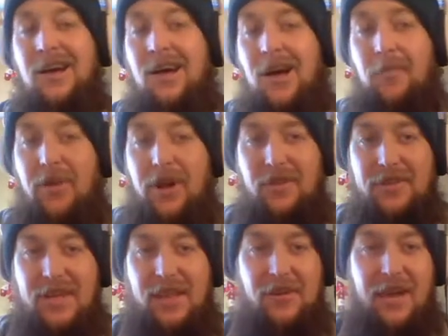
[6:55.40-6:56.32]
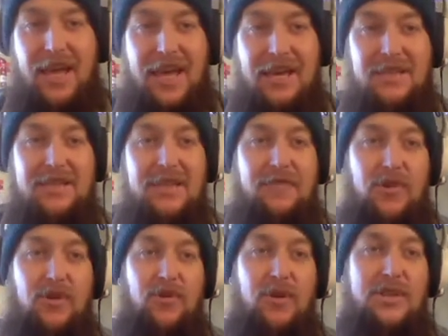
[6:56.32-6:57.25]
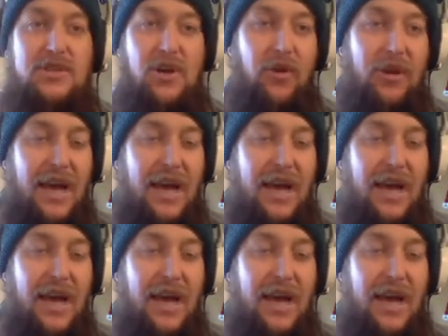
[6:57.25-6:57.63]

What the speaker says: But on the other hand, if you don't